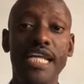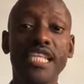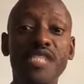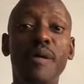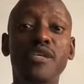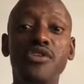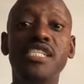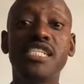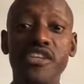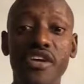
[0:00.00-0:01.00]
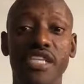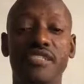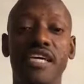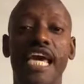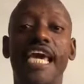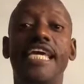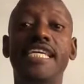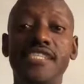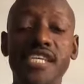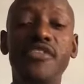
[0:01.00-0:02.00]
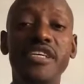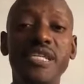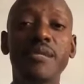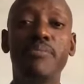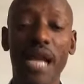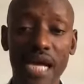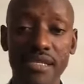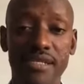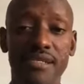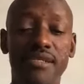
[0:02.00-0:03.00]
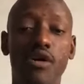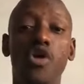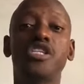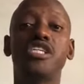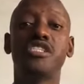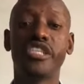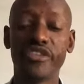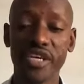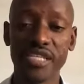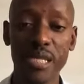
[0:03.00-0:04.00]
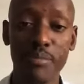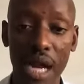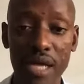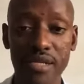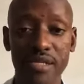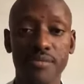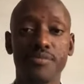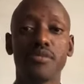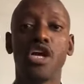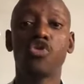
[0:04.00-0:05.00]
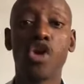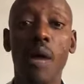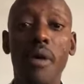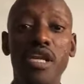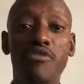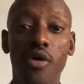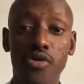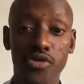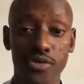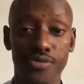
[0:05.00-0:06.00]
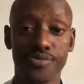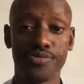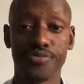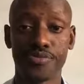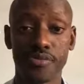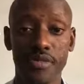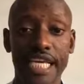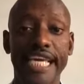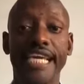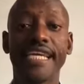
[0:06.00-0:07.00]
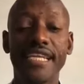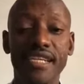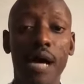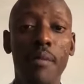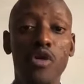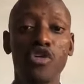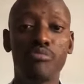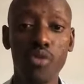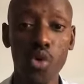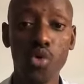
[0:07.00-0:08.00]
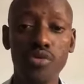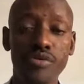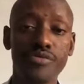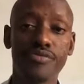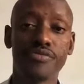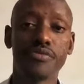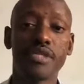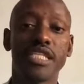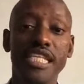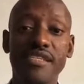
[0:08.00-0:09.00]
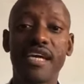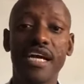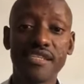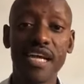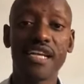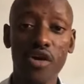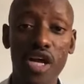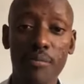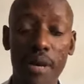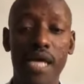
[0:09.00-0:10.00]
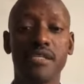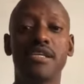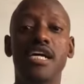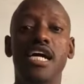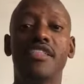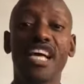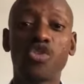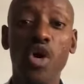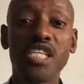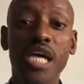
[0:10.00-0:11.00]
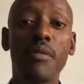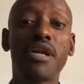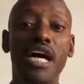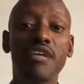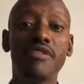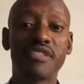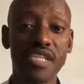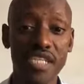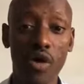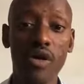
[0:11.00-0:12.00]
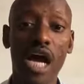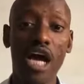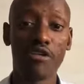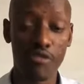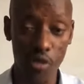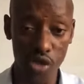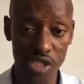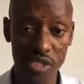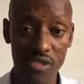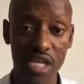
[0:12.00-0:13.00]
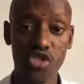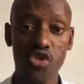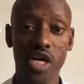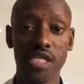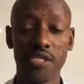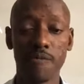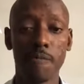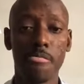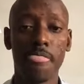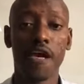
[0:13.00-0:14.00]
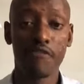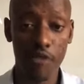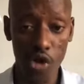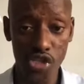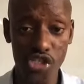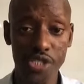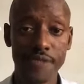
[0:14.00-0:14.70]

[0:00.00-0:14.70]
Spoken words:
This person is serious. He seriously planned, or she seriously planned, to come and defraud you. He didn't come out of blue. This guy sat down and planned. That's why someone can even sit down and forge national ID, forge